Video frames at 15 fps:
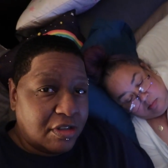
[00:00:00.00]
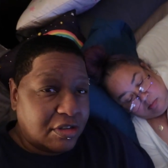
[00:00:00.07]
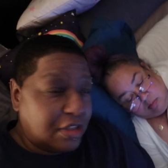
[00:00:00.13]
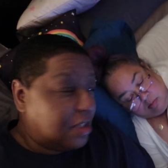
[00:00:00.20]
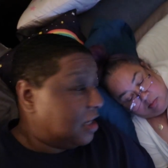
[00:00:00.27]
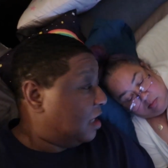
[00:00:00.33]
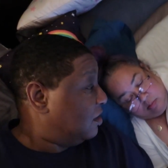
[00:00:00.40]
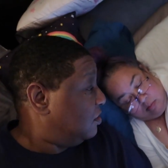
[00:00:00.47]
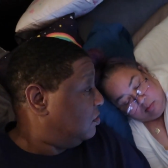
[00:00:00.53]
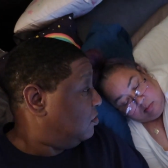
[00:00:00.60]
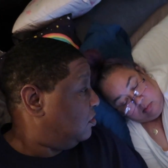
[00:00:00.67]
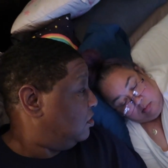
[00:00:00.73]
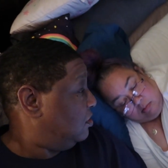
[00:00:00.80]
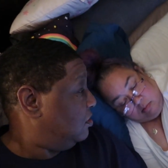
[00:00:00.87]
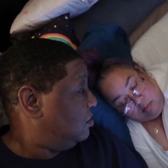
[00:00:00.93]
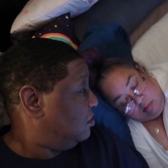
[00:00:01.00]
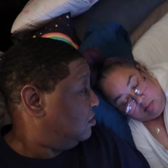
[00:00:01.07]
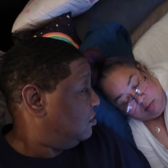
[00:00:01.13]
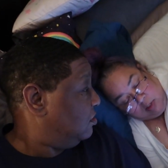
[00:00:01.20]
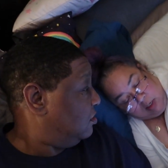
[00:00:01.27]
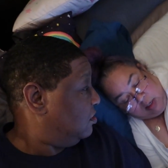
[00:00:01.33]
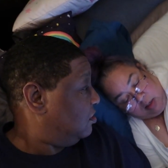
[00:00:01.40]
Think I can do it?
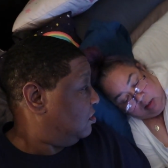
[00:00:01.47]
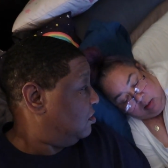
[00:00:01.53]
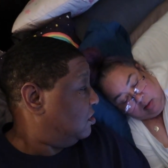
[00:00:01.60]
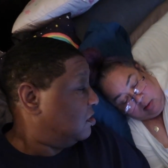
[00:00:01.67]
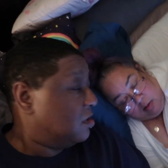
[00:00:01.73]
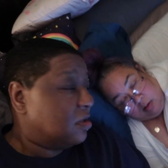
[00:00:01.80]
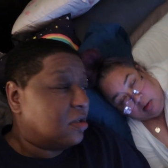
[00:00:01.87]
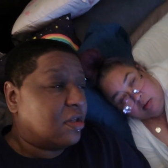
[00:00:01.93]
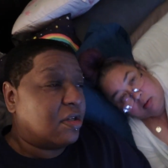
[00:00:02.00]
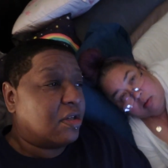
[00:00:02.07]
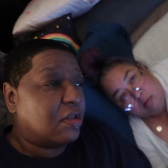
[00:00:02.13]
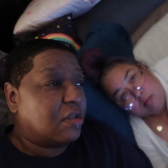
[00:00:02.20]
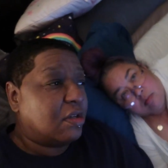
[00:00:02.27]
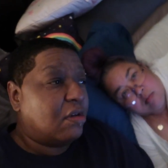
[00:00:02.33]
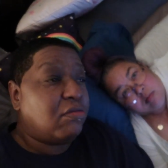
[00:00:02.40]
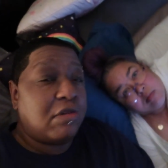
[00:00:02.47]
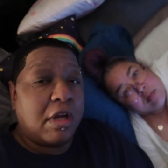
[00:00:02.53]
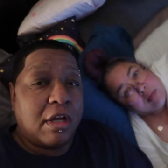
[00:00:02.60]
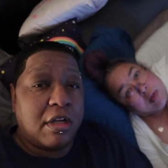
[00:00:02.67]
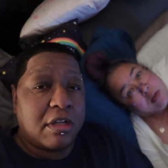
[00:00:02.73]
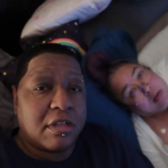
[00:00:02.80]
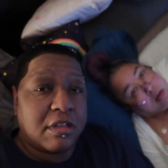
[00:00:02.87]
Yeah, I think so.
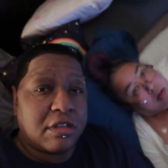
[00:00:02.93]
Okay.